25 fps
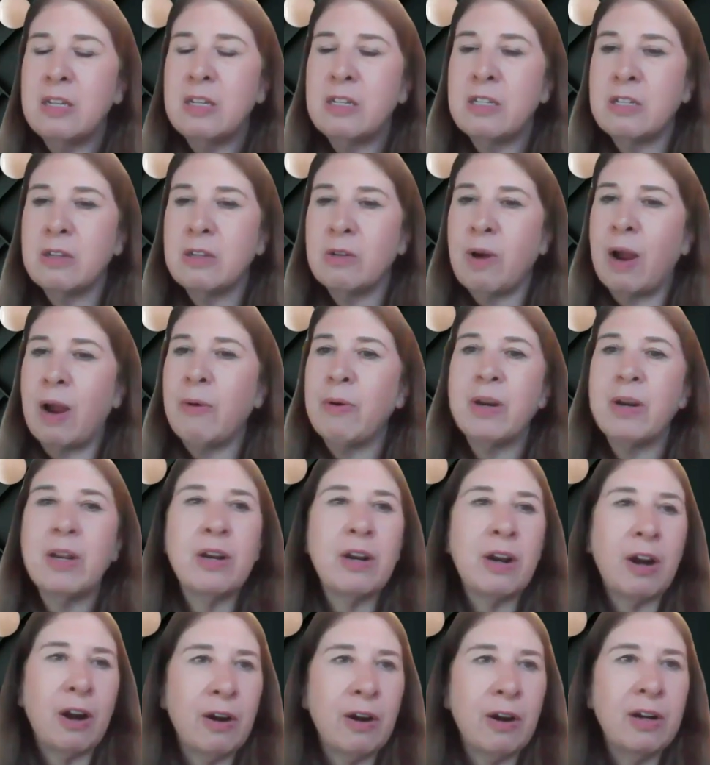So I would
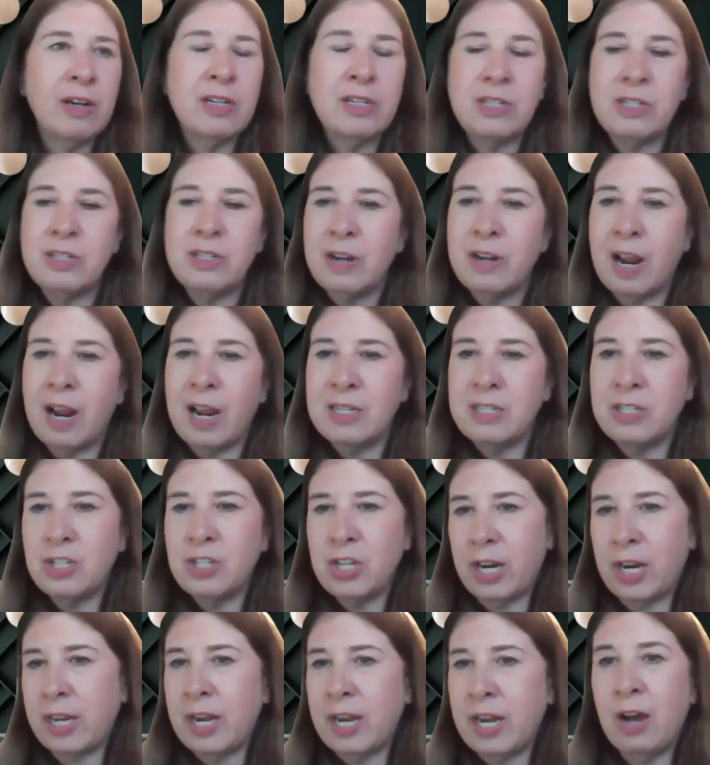encourage you guys to
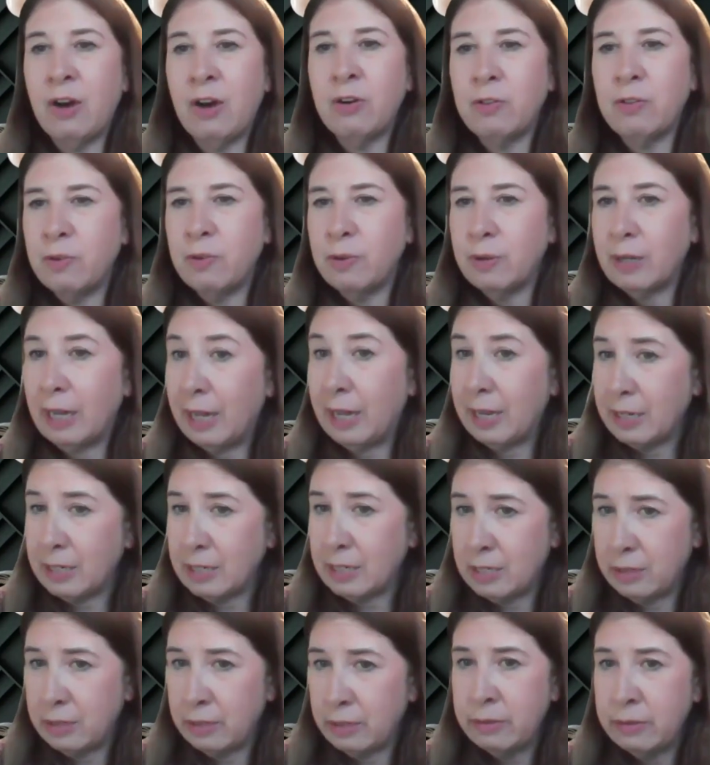check it out if you would like
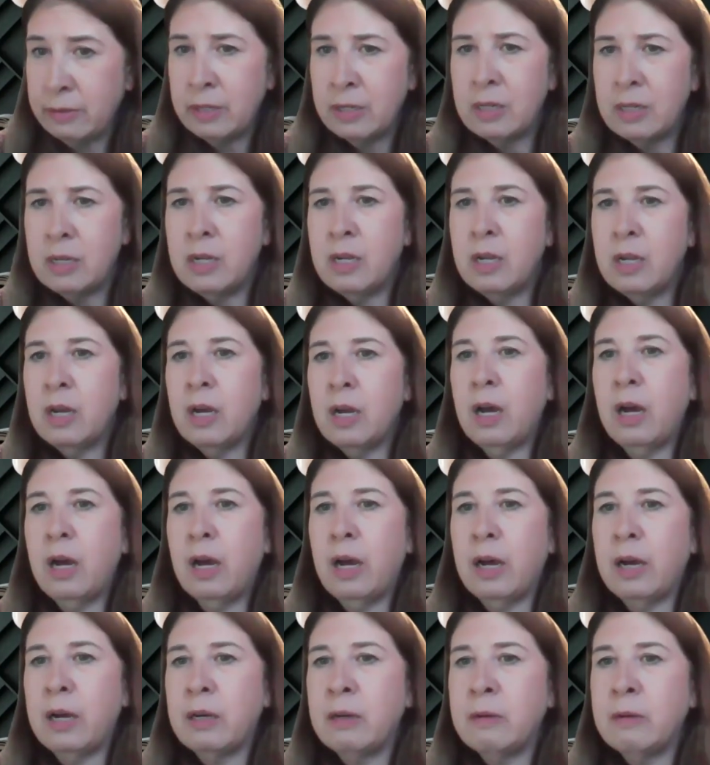to.
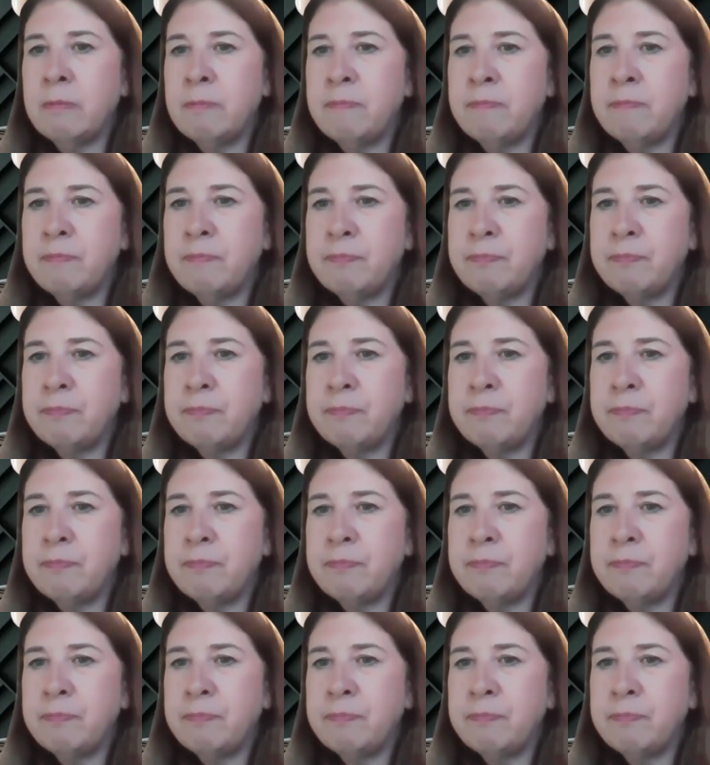Um,